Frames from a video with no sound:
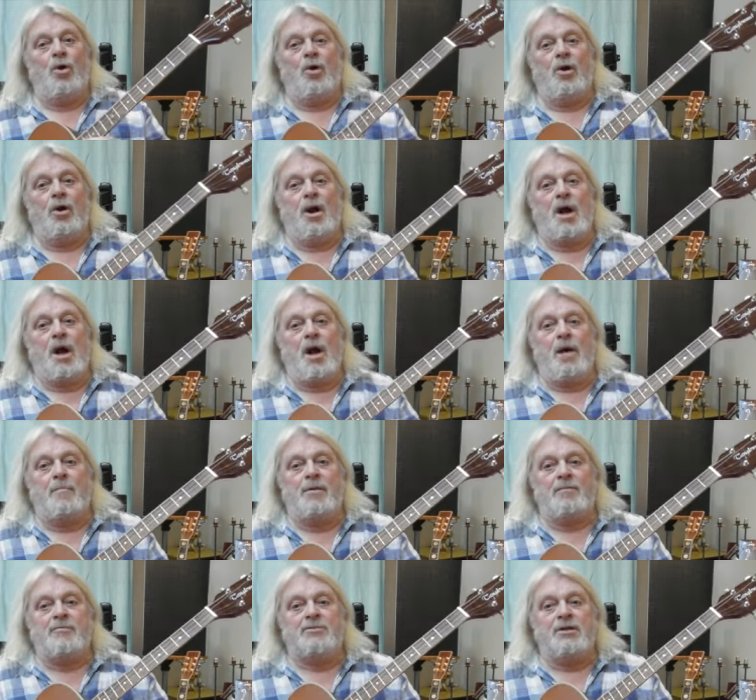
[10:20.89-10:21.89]

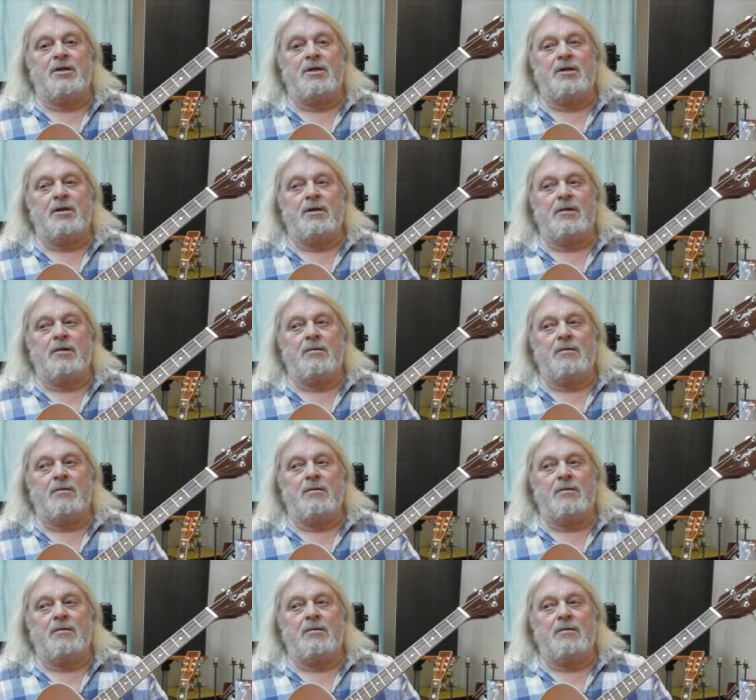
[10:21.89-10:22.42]
Or perhaps